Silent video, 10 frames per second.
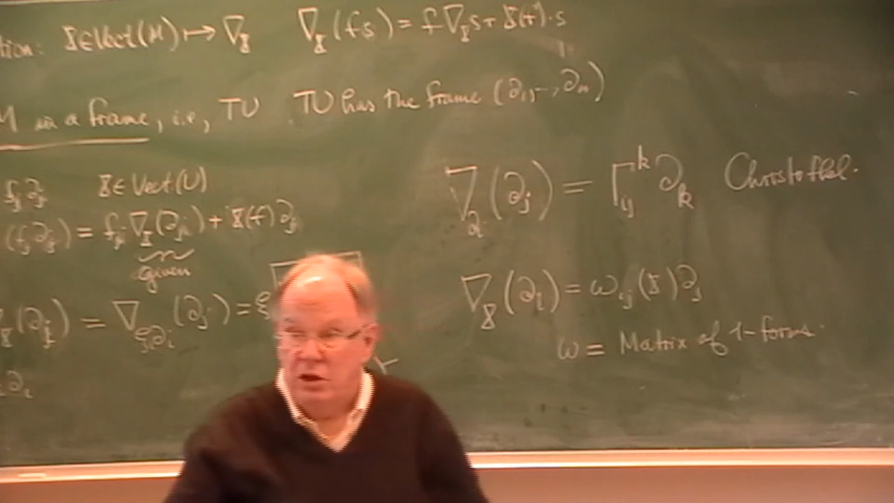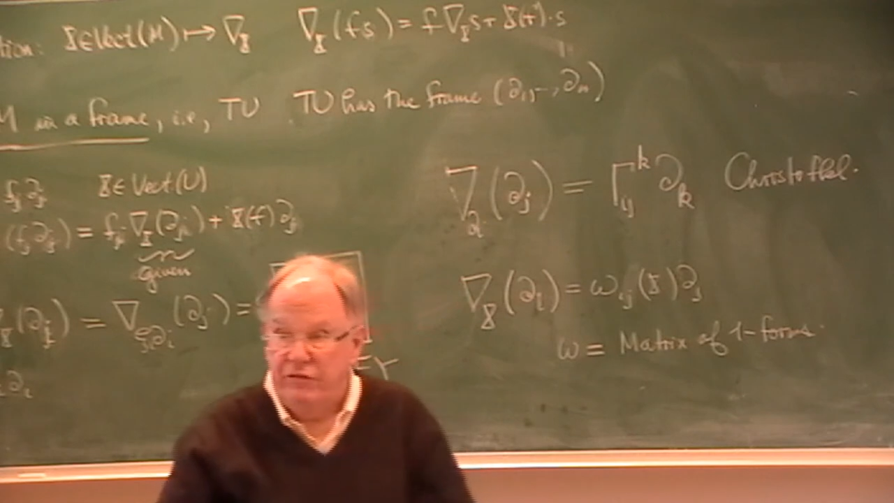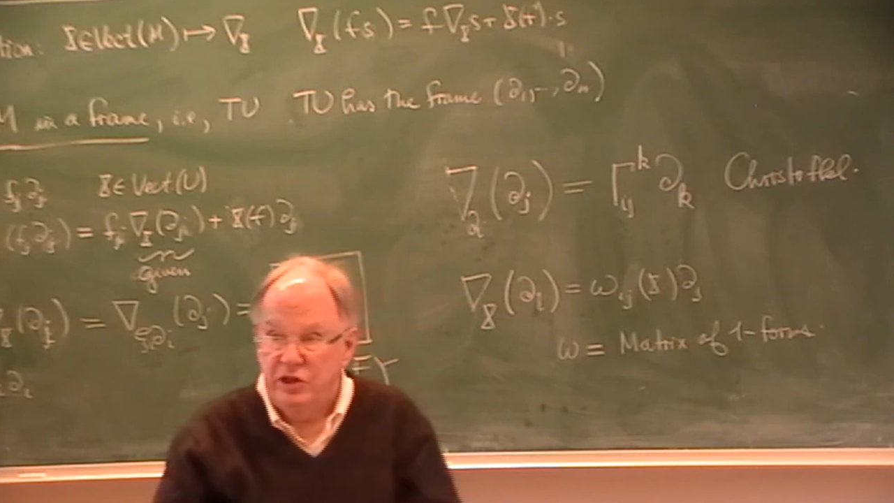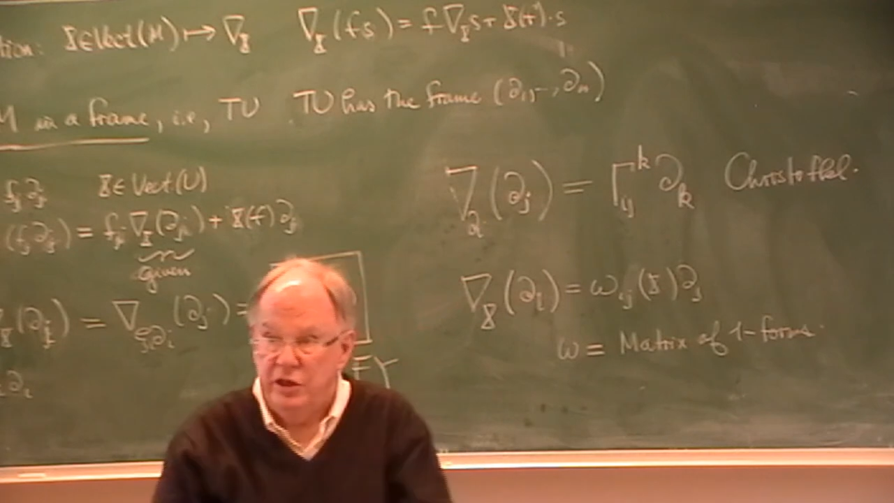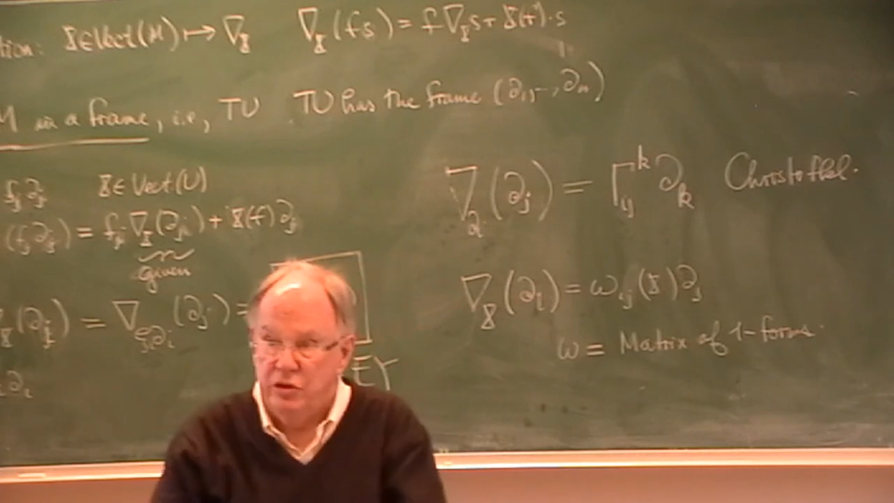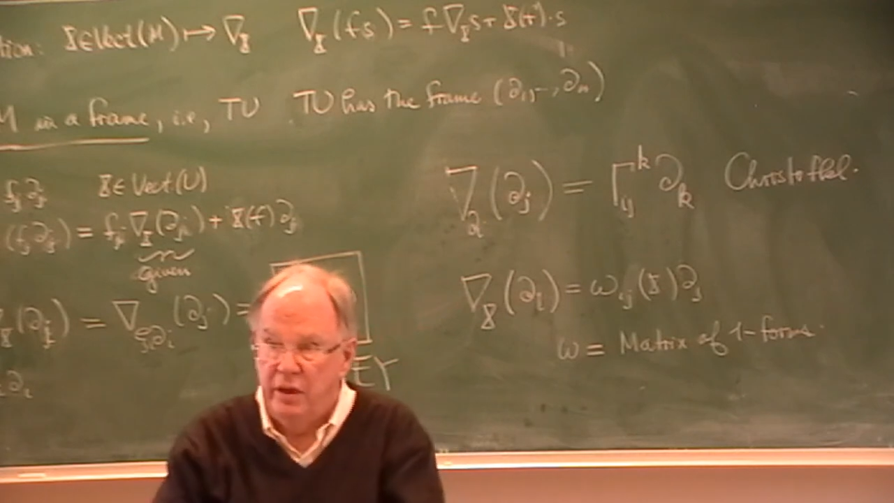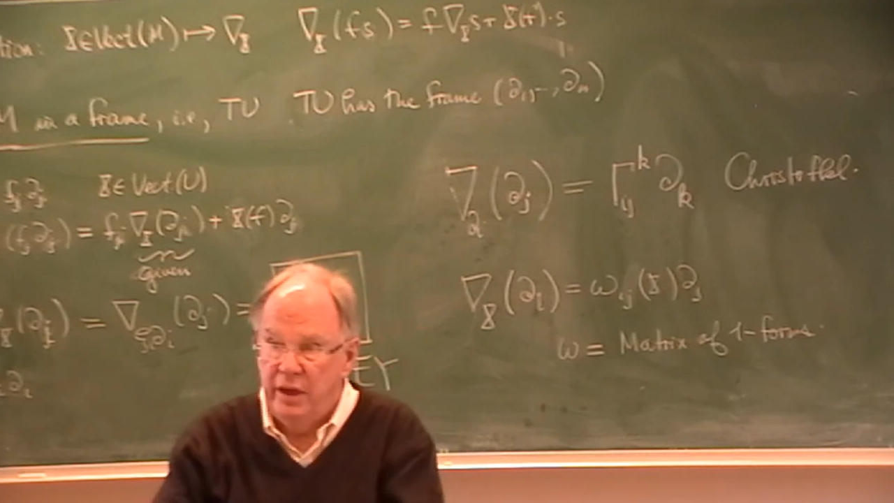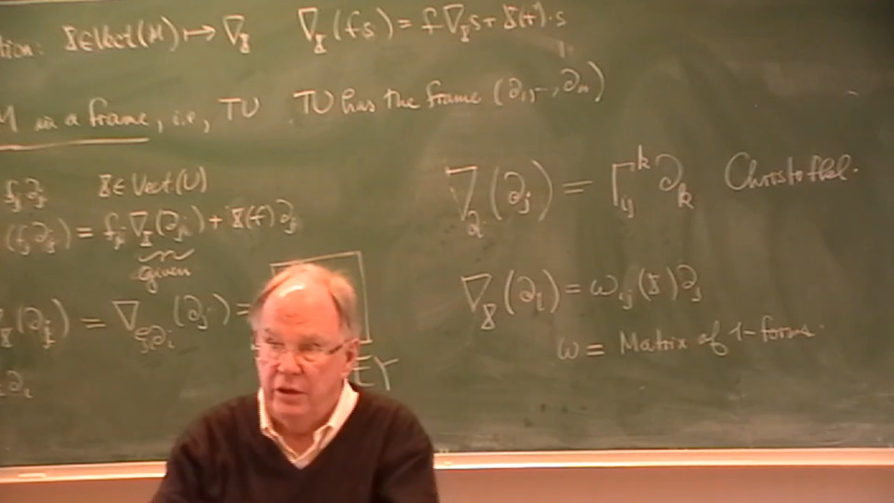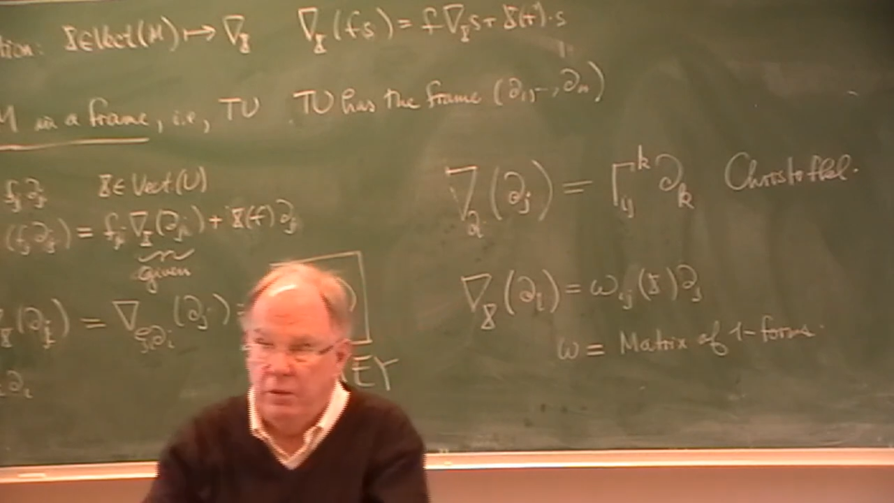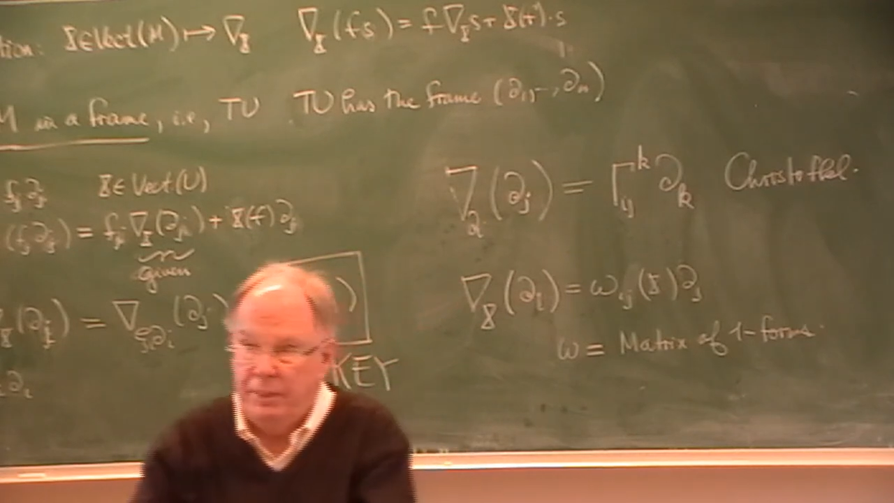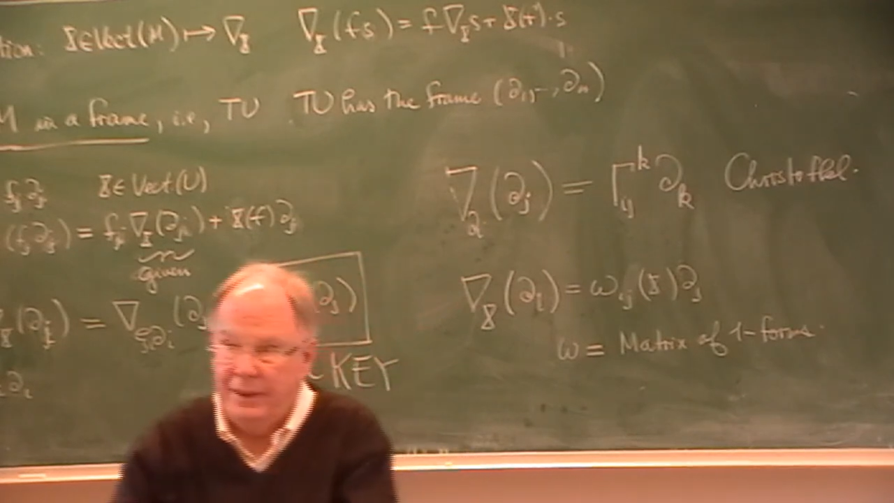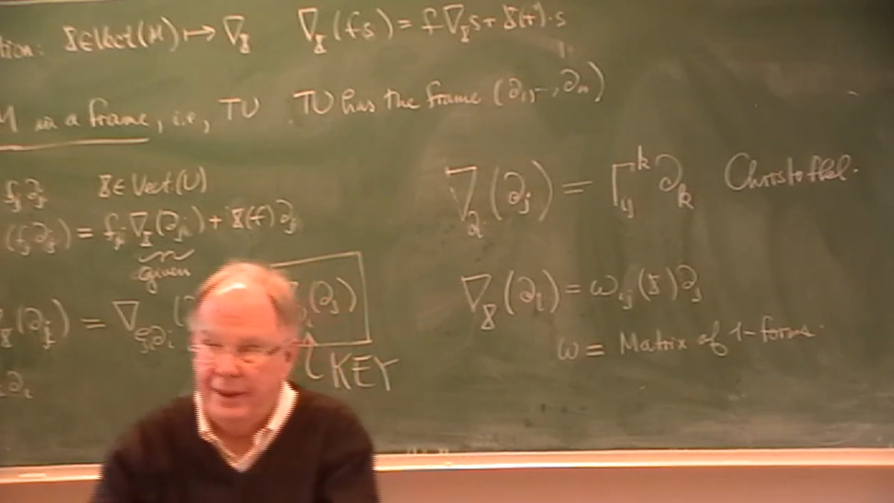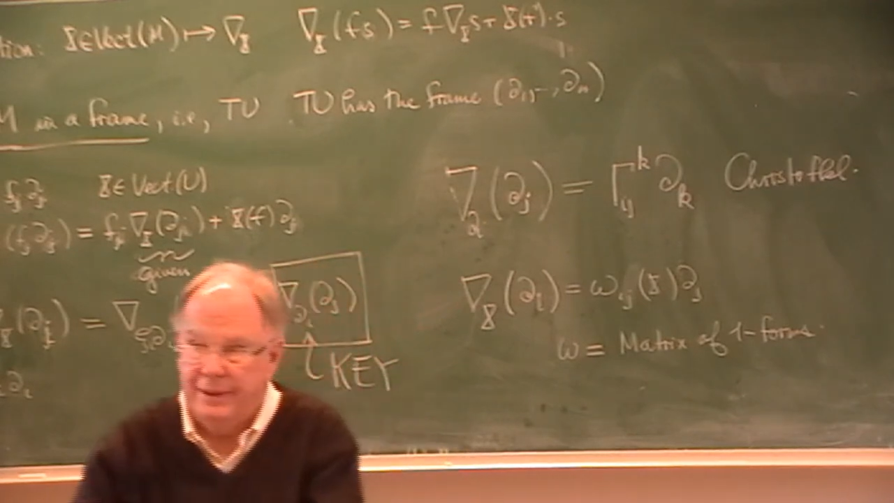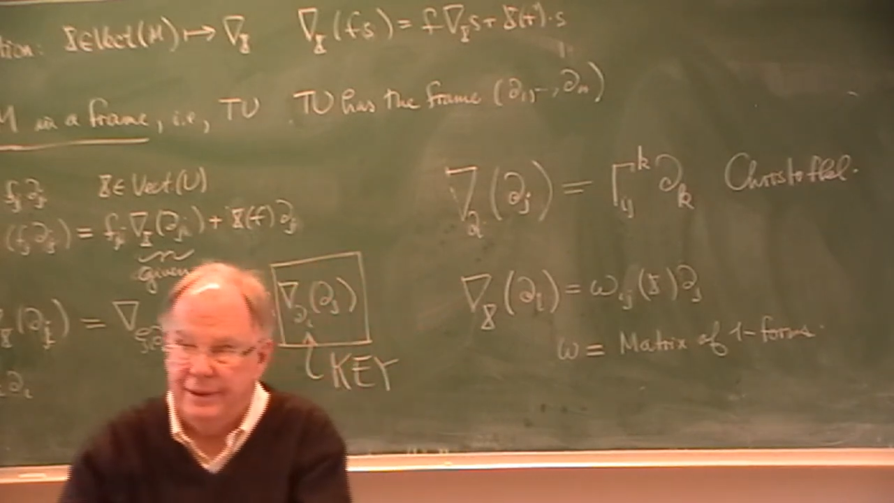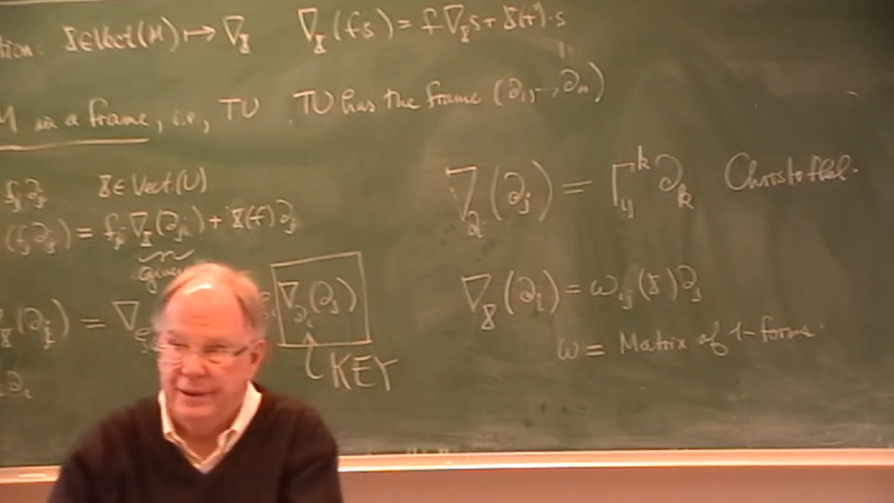Christoffel tells you how to
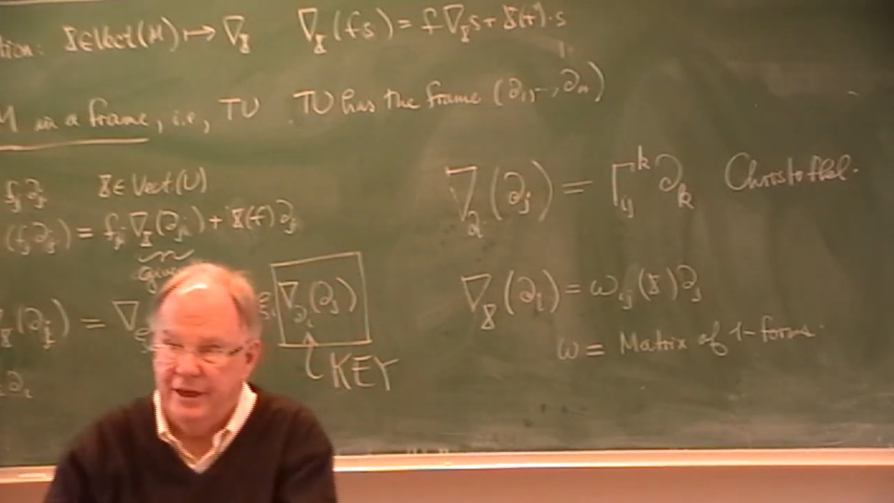apply